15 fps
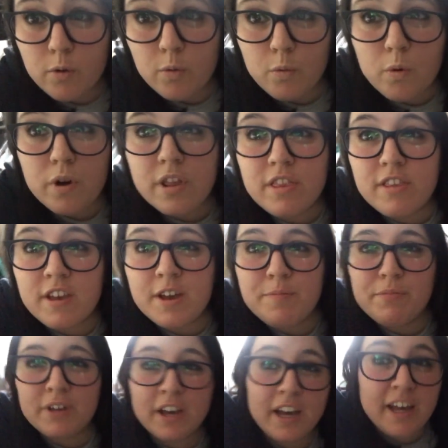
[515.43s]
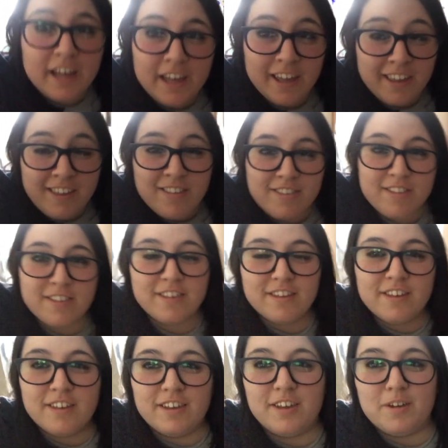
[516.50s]
What's up, guys?
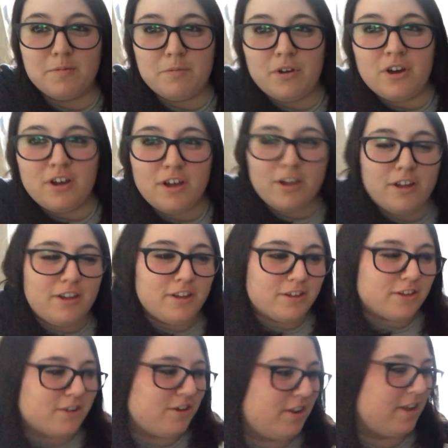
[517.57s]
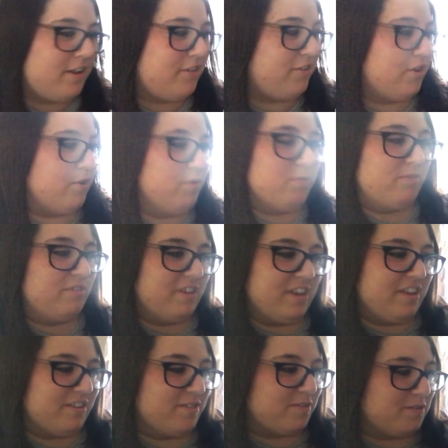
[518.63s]
I'm all good and
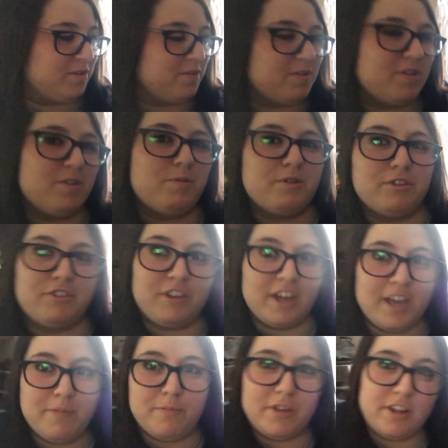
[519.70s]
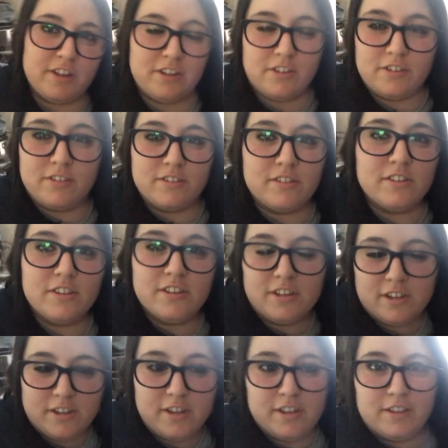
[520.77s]
toasty, so you know what time it is.
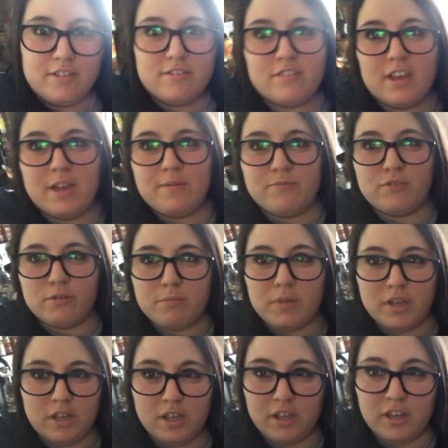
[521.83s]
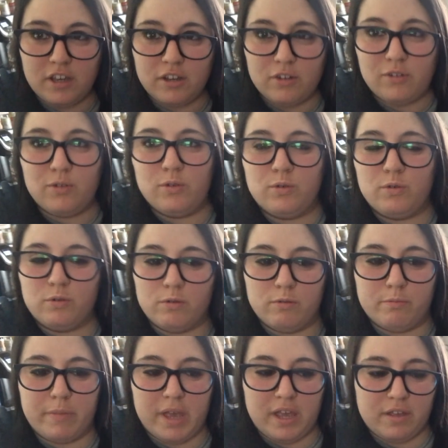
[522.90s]
It's time for me
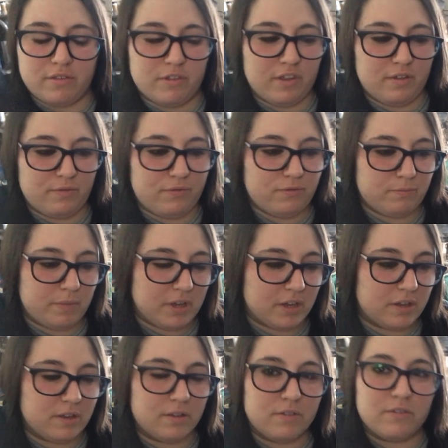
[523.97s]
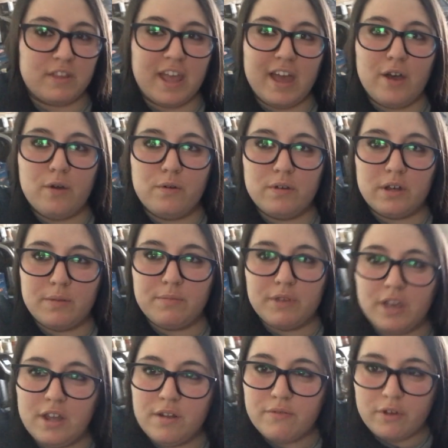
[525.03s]
to bake stuff because now I'm
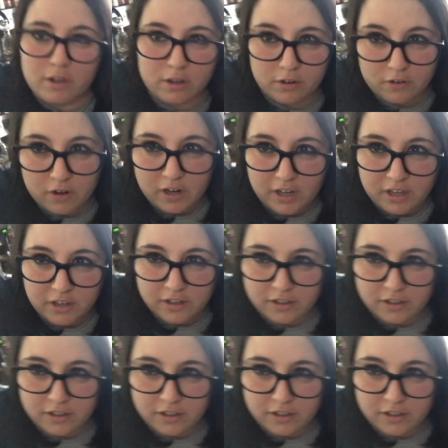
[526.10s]
kind of hungry.